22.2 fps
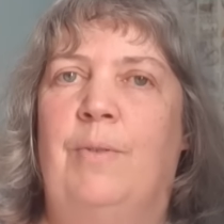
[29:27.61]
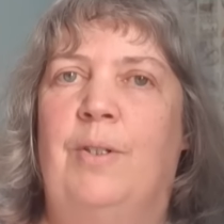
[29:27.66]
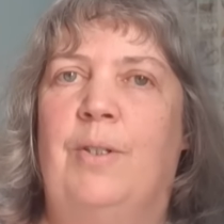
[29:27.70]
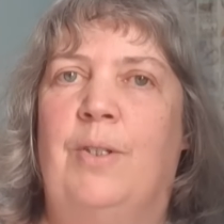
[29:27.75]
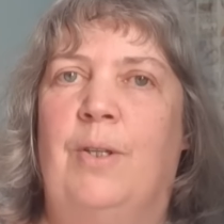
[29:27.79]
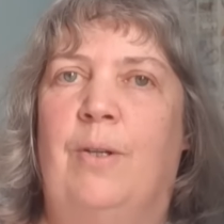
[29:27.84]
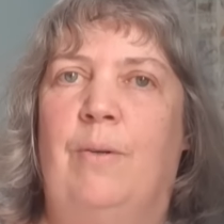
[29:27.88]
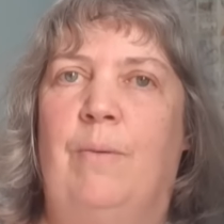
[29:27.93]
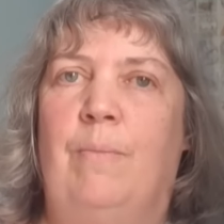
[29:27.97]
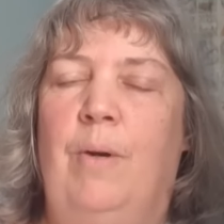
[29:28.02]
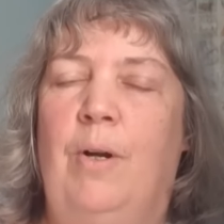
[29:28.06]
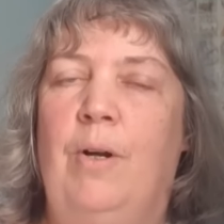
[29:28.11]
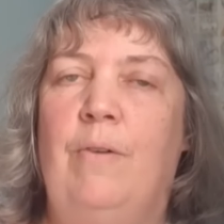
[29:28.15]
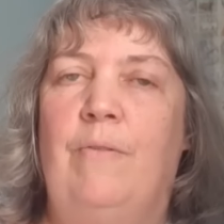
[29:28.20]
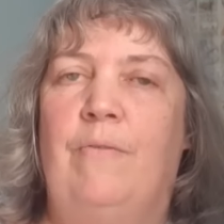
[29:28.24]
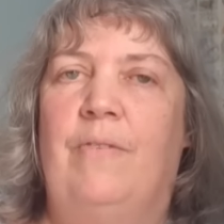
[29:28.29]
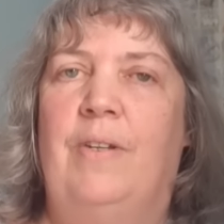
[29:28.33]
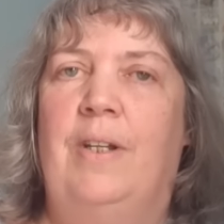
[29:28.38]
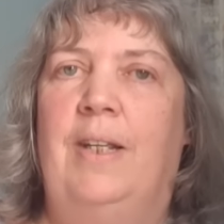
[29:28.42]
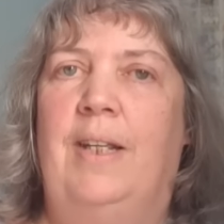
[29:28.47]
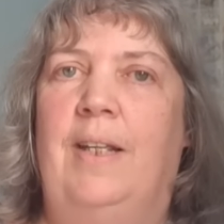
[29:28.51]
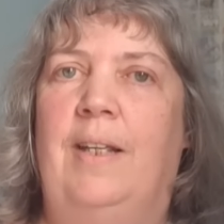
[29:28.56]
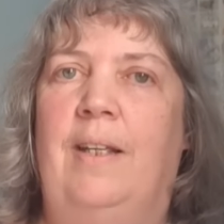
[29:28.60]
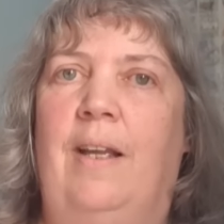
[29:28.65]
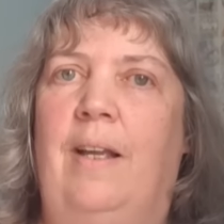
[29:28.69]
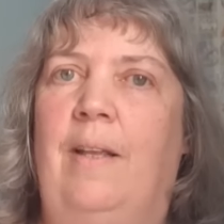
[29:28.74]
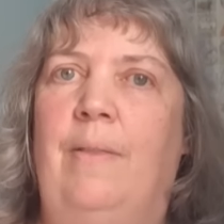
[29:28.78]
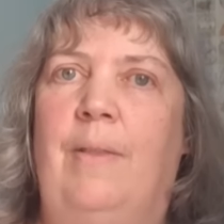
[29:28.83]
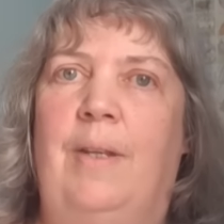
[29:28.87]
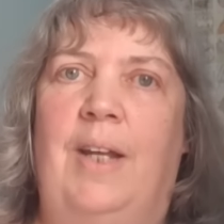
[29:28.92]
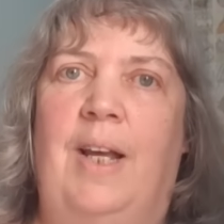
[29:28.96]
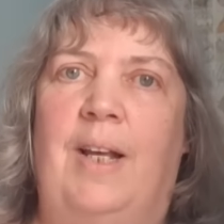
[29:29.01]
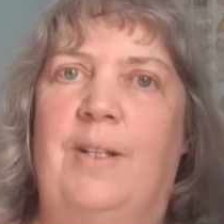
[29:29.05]
So hopefully
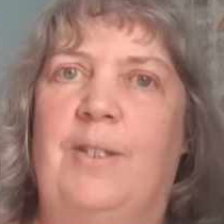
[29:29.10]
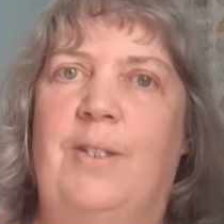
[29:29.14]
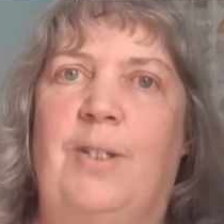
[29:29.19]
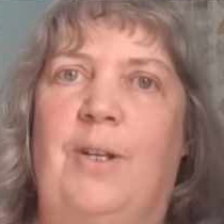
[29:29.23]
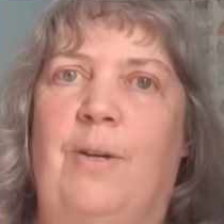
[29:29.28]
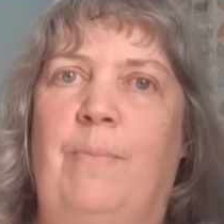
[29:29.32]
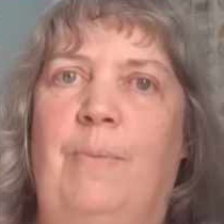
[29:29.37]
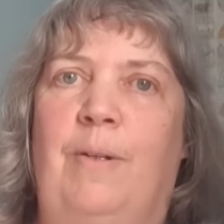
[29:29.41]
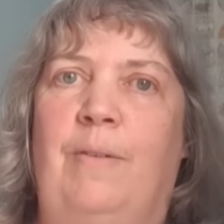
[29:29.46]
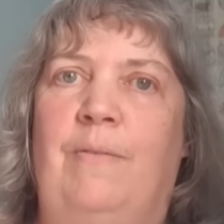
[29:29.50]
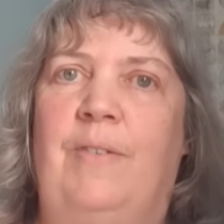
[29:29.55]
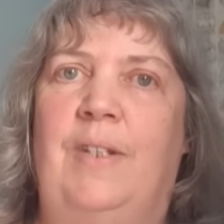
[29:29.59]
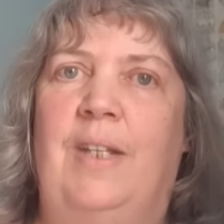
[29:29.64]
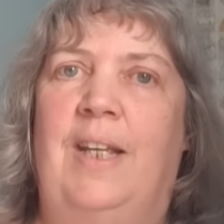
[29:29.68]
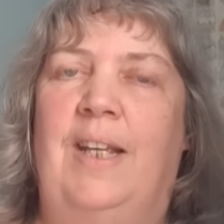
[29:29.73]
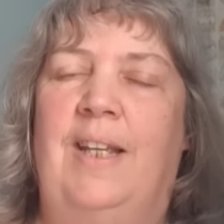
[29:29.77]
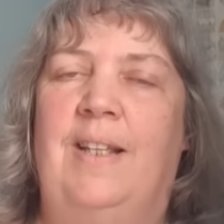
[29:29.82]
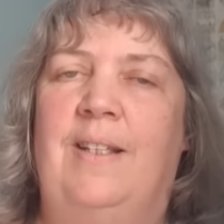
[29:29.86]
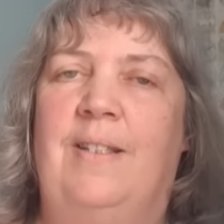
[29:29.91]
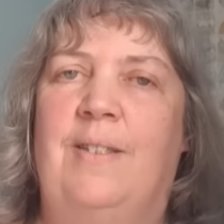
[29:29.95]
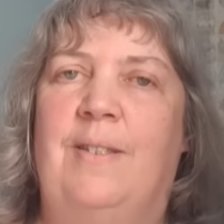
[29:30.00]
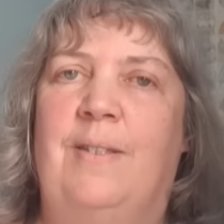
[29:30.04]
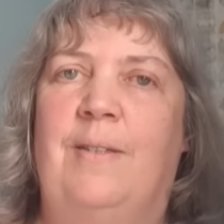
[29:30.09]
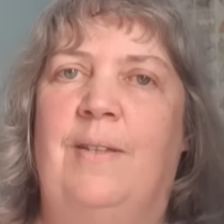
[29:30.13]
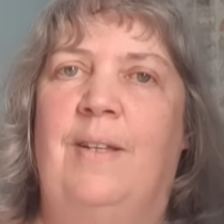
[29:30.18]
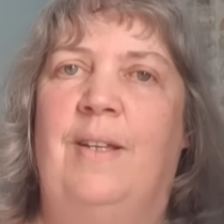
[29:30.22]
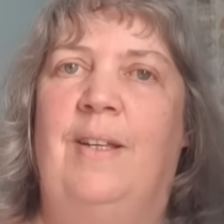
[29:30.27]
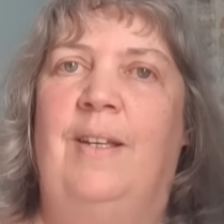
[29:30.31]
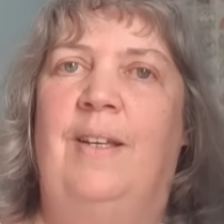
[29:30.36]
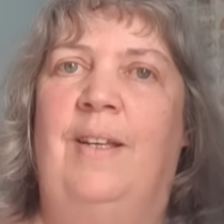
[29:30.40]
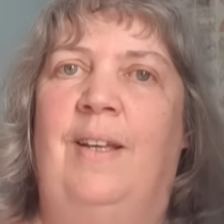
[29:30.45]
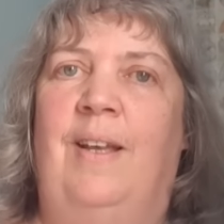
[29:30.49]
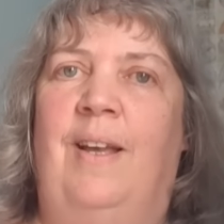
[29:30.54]
in the next couple of days,
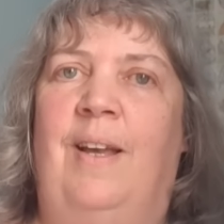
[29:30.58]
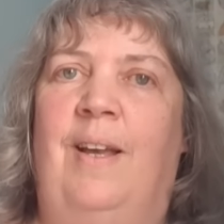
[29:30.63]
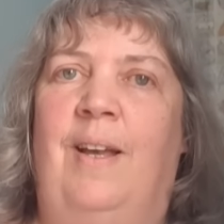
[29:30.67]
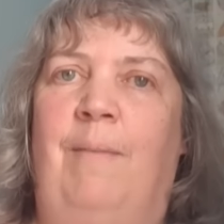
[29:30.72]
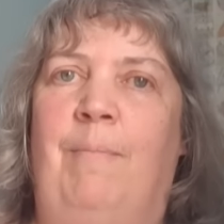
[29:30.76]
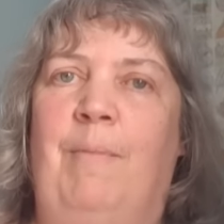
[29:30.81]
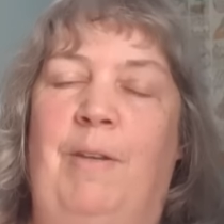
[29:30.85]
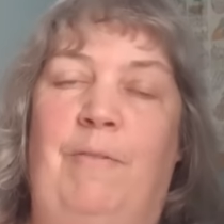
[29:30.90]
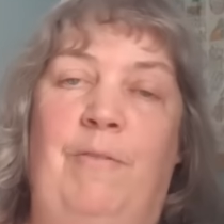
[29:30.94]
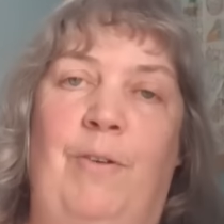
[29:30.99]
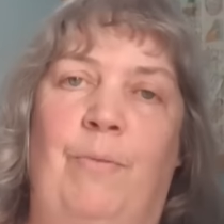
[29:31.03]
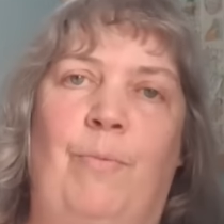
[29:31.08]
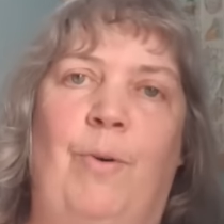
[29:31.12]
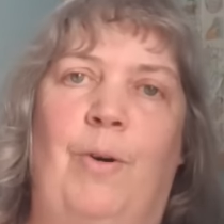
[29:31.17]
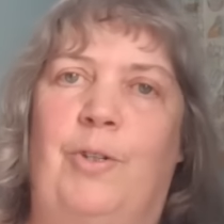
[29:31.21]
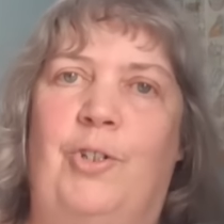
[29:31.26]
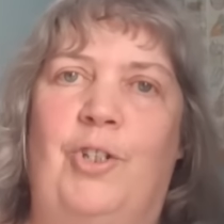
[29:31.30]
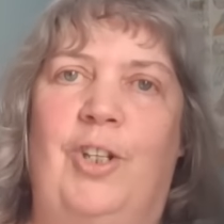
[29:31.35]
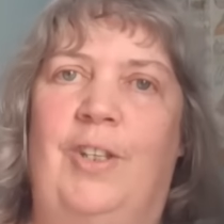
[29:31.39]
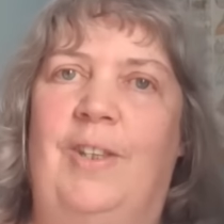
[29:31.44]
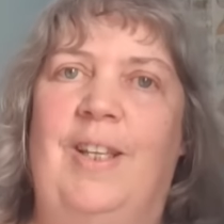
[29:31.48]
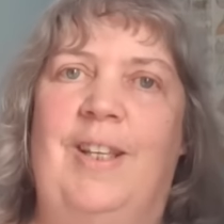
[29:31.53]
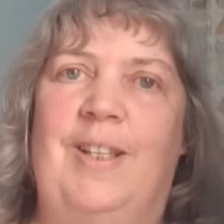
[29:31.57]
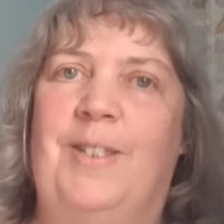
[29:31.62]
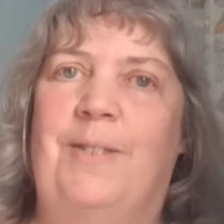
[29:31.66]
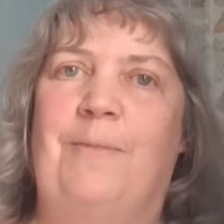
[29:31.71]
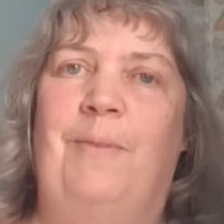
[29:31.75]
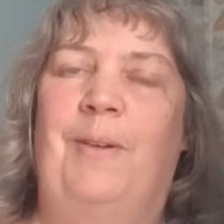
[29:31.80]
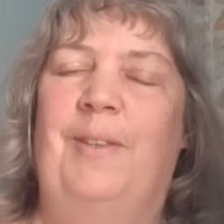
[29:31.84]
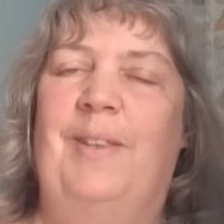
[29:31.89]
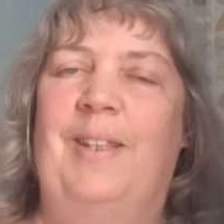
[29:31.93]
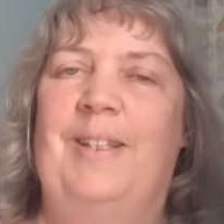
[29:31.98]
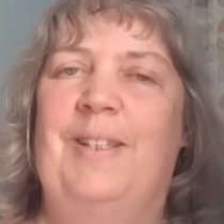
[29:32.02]
if you're watching
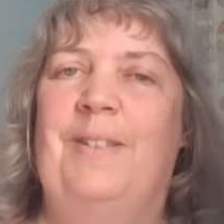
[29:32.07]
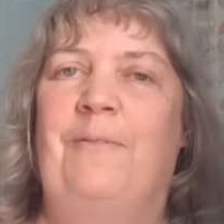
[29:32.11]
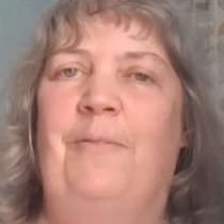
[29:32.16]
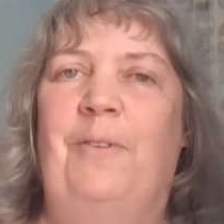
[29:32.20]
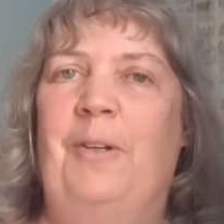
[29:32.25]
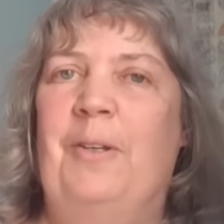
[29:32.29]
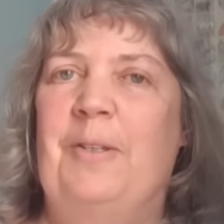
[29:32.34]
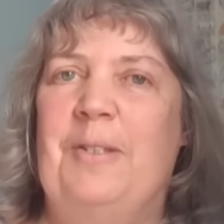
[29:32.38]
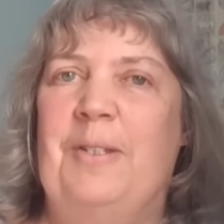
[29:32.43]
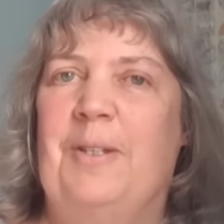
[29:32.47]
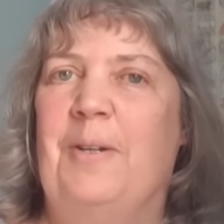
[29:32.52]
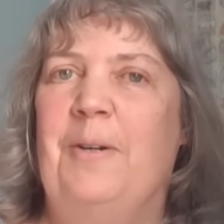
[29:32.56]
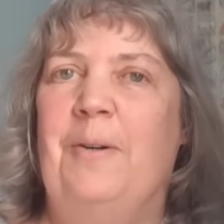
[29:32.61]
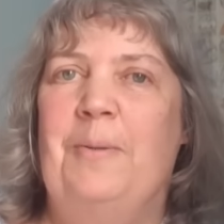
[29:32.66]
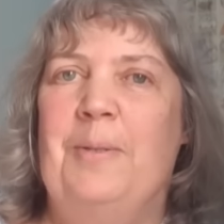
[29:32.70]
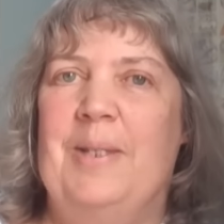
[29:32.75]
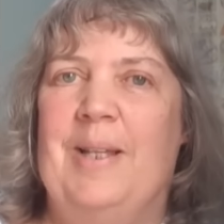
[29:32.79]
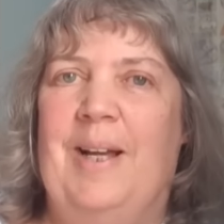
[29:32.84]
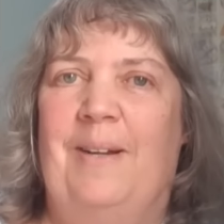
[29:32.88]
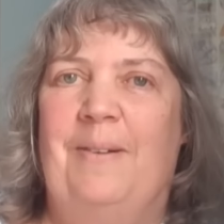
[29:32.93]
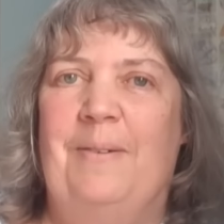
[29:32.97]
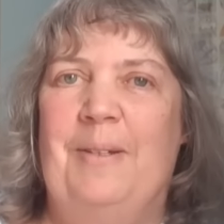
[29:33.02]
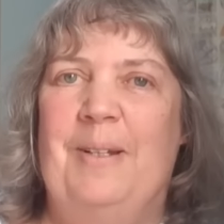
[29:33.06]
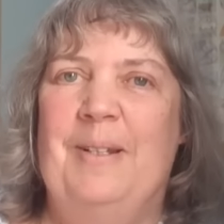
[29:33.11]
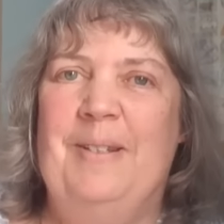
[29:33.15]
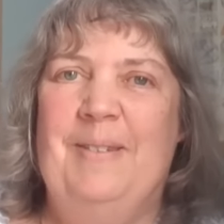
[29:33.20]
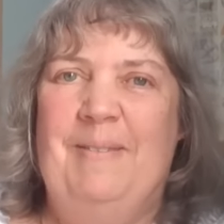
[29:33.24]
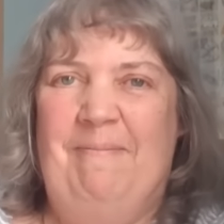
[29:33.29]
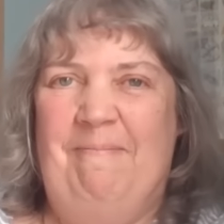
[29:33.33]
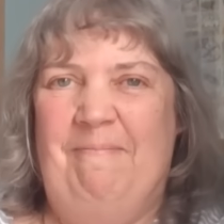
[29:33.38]
this when this first goes out.